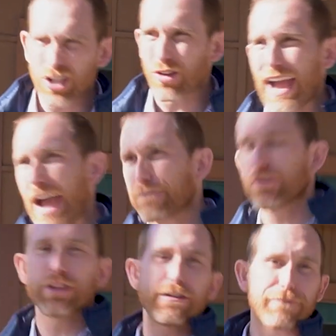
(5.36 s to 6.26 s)
you know,
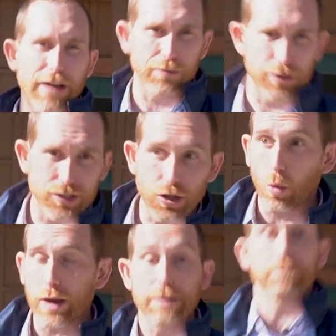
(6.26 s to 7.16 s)
after they've found us.
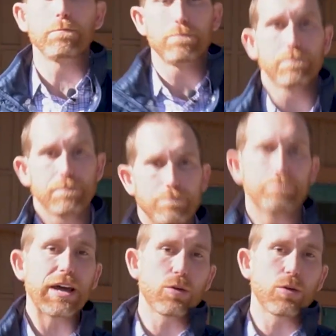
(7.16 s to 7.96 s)
So, and by